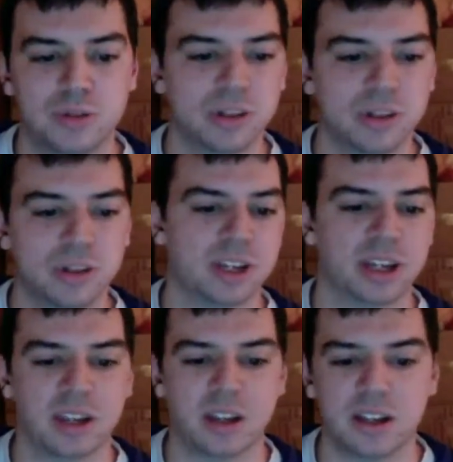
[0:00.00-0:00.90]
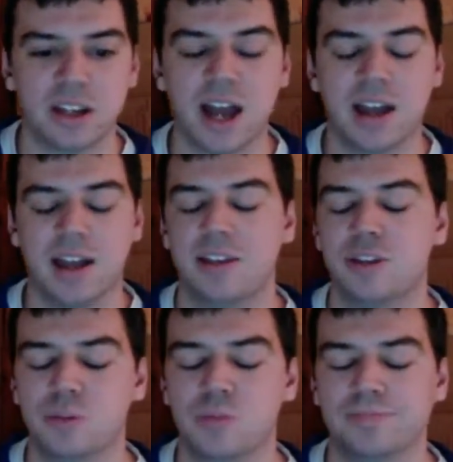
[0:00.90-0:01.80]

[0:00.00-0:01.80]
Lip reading: it looks like not you.